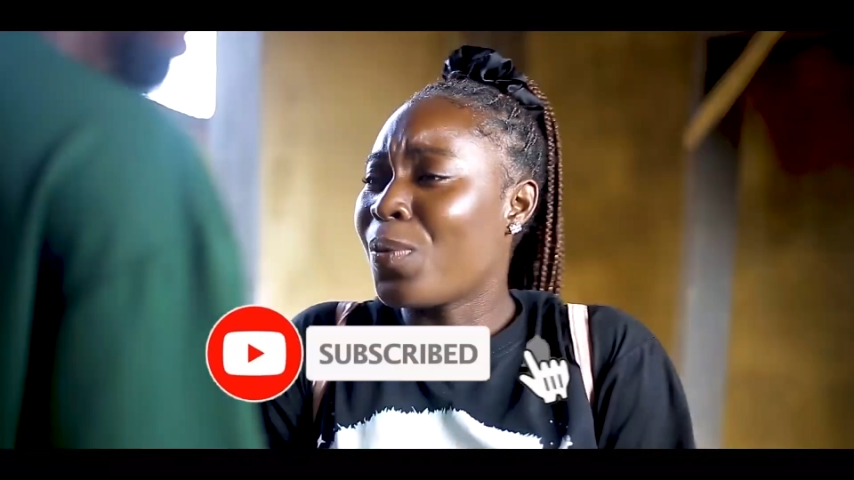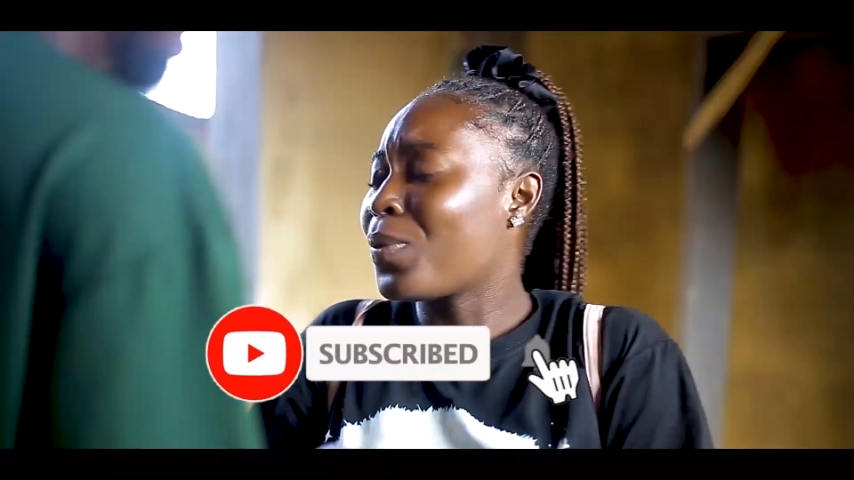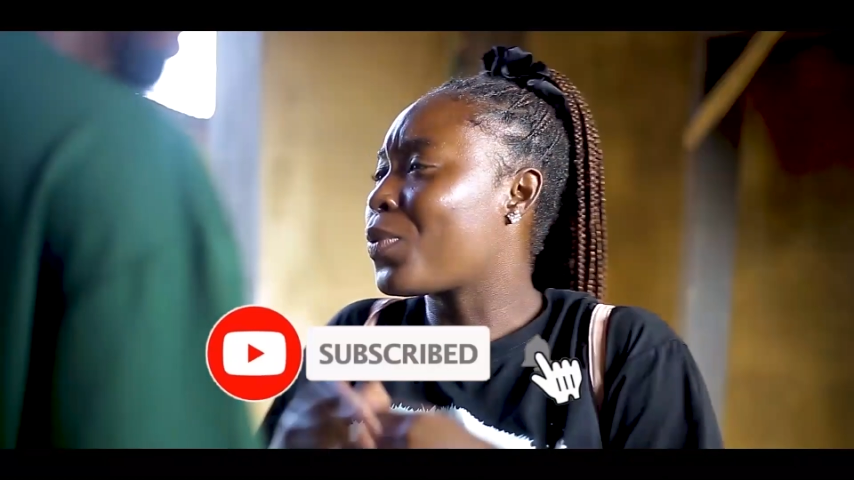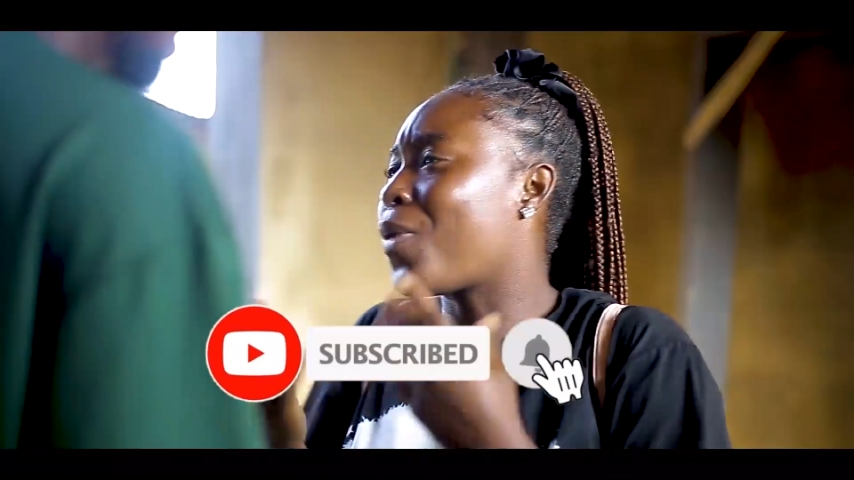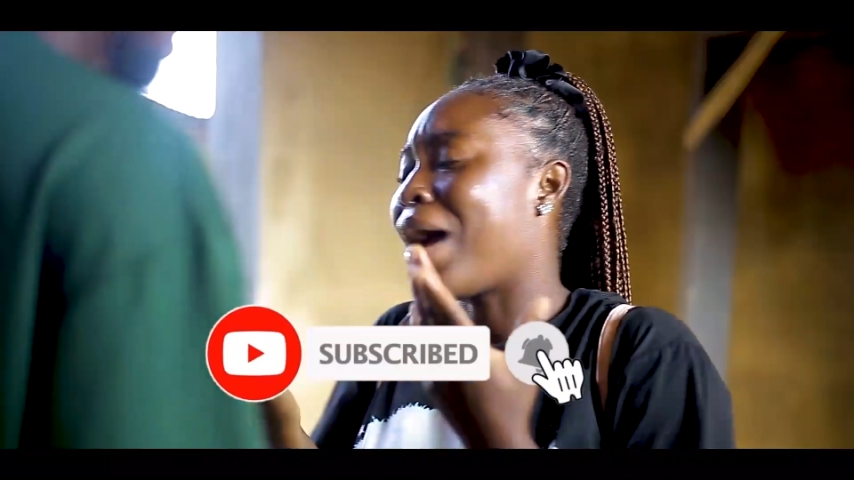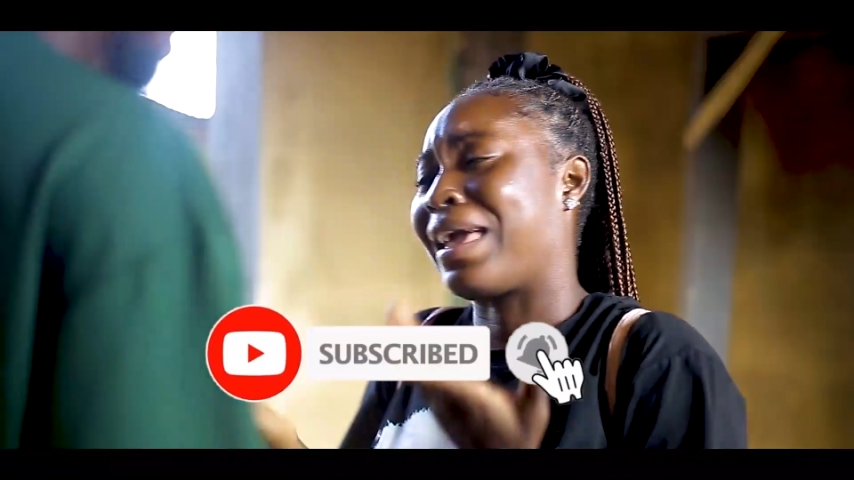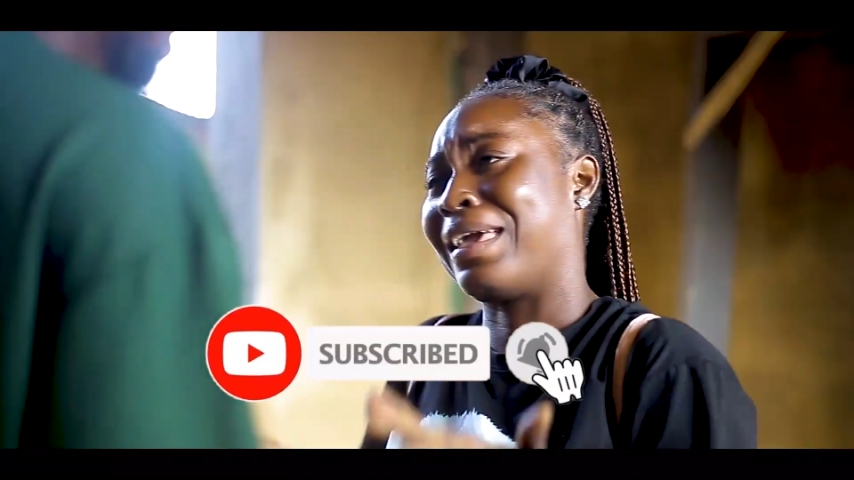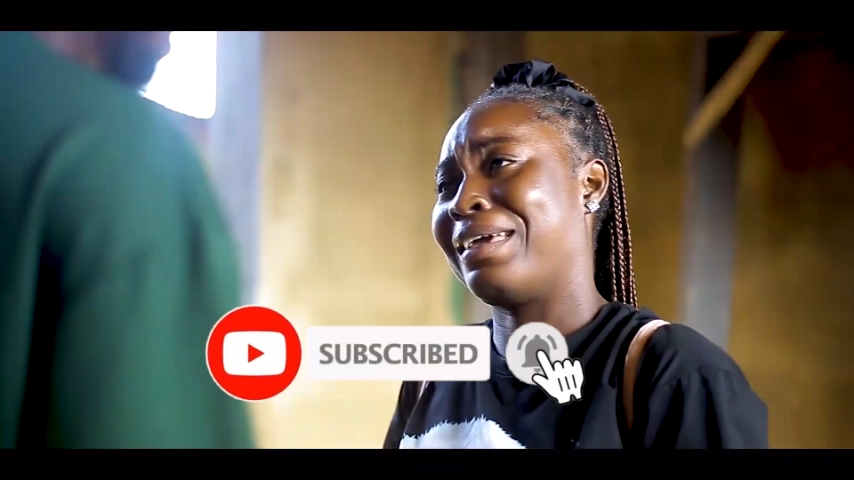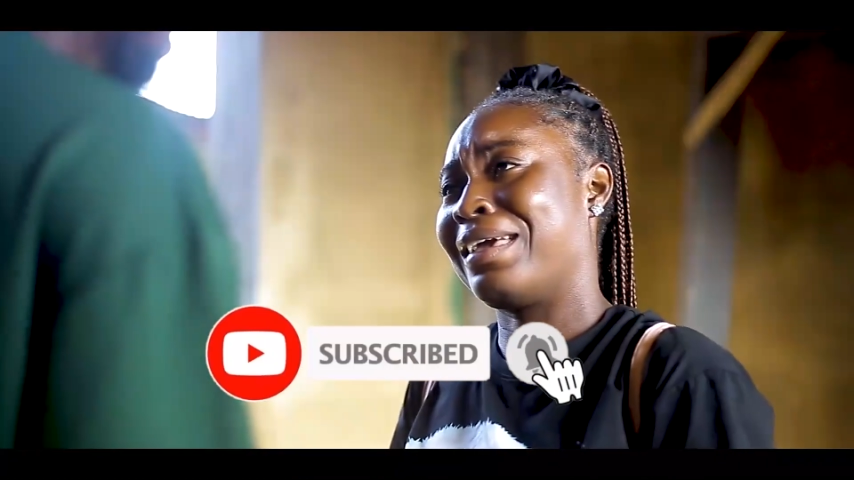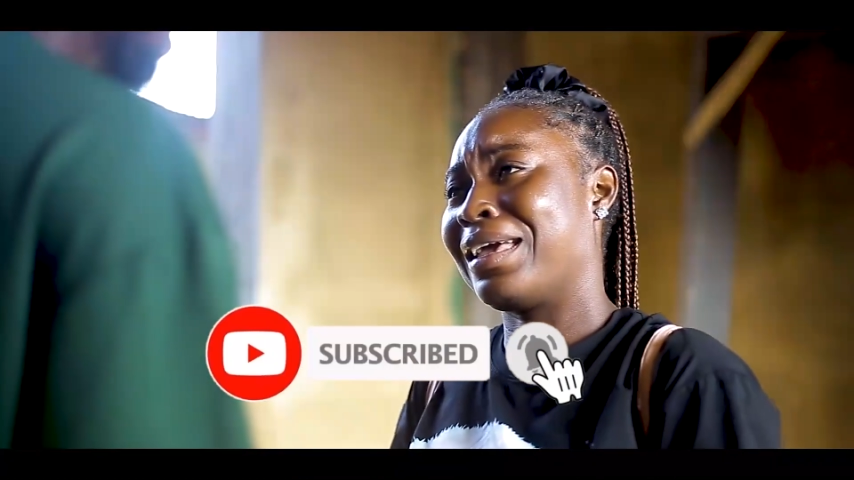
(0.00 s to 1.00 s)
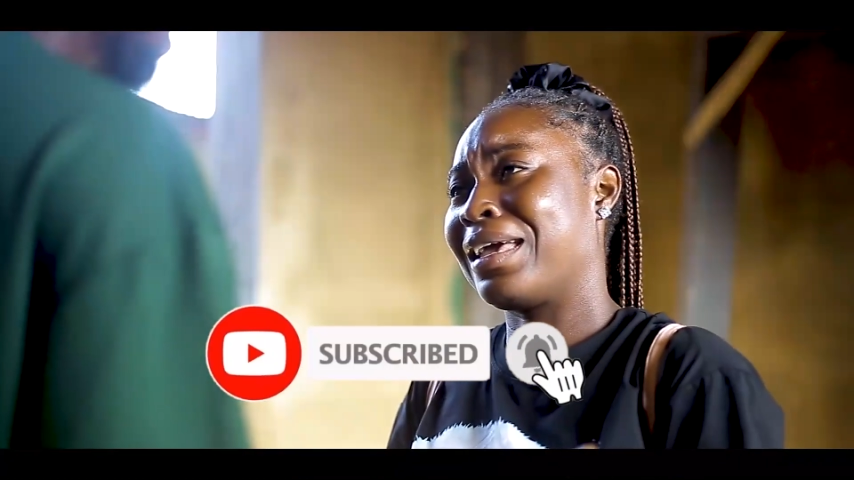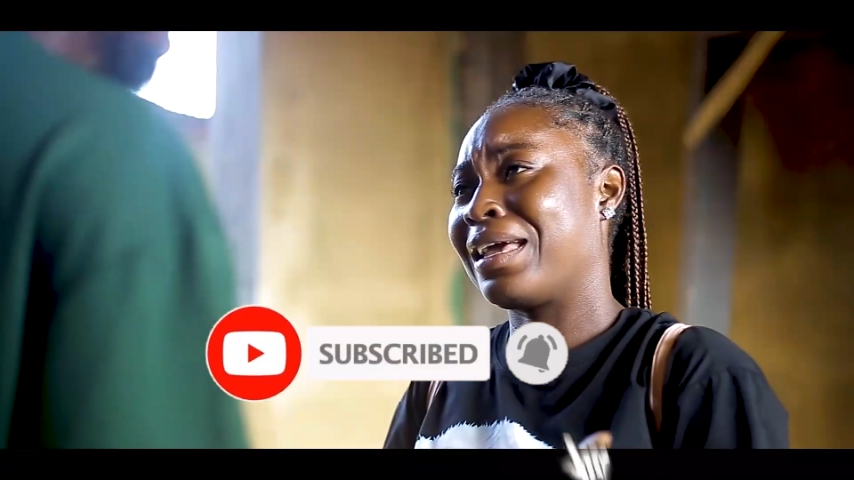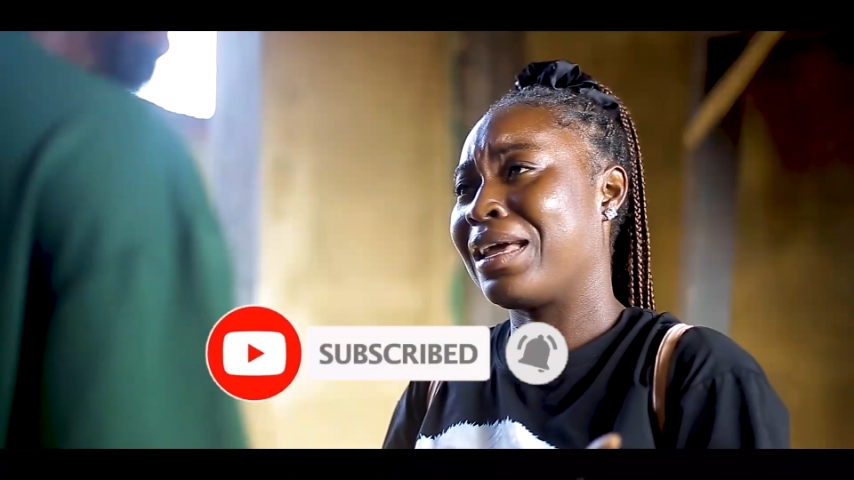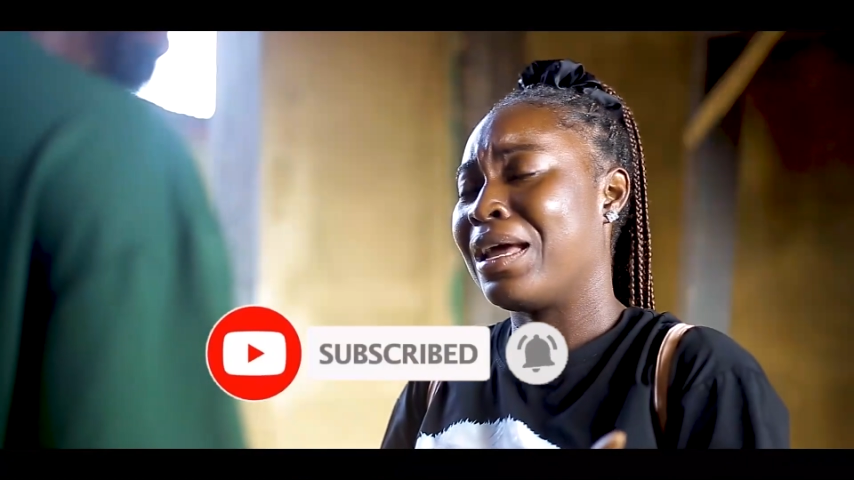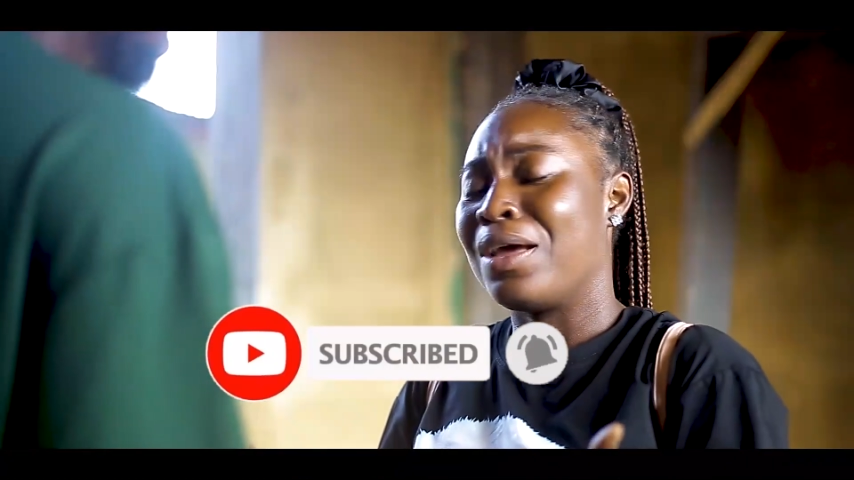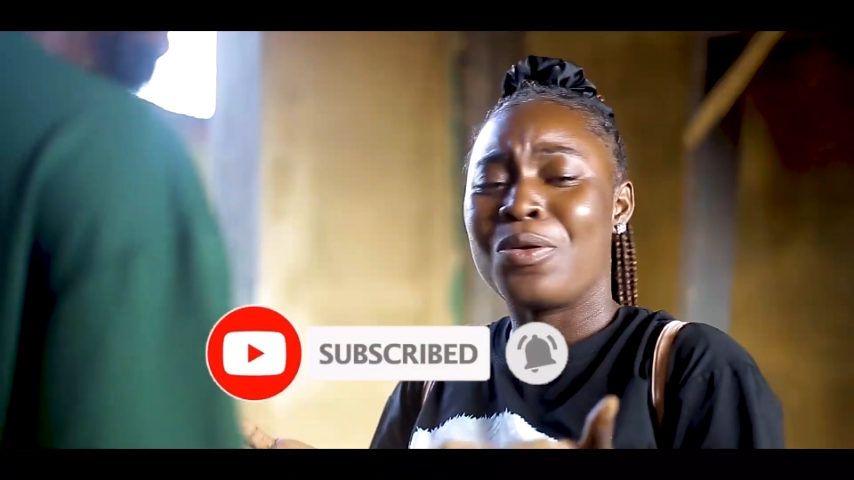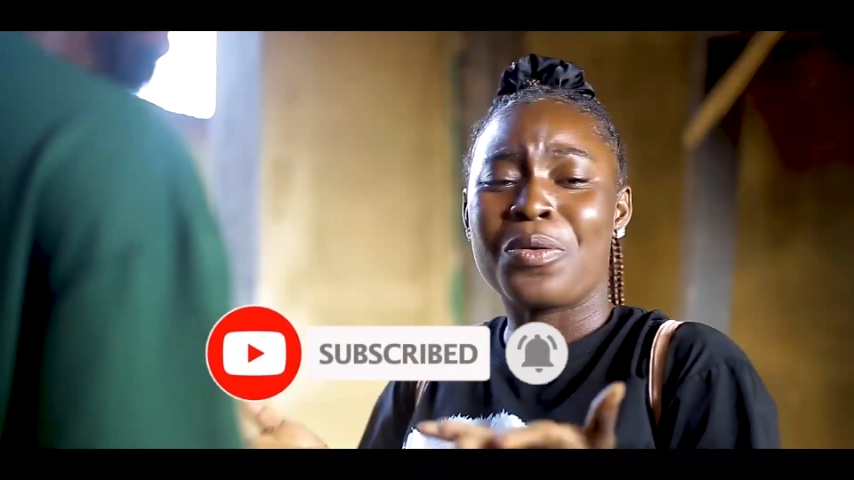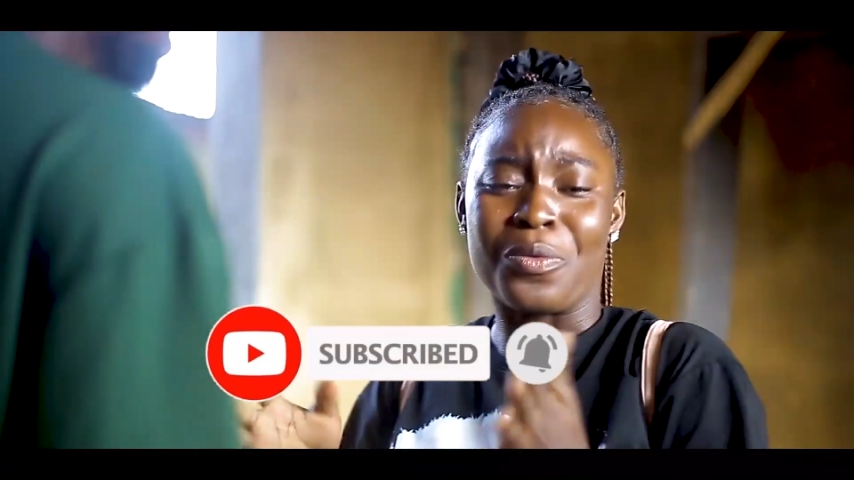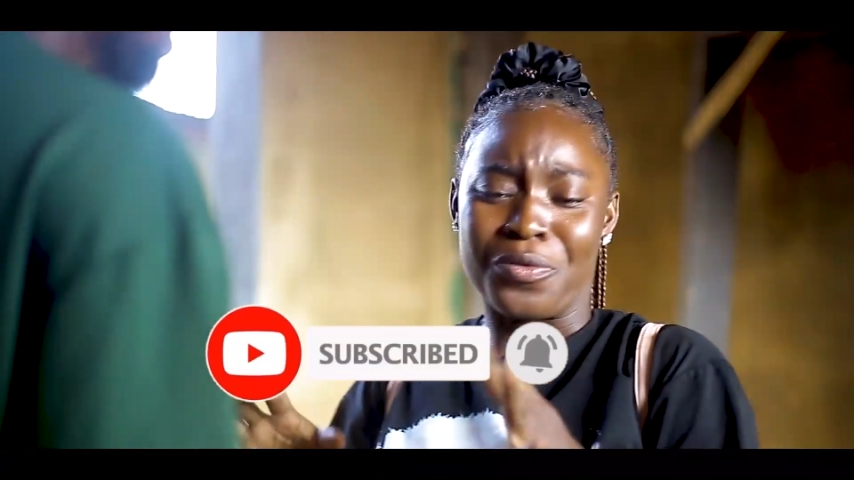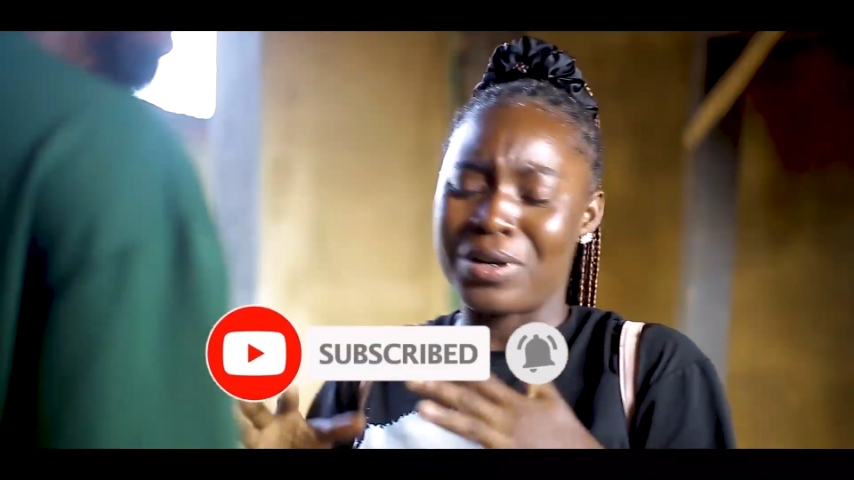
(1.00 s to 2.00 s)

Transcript: baby, why? No,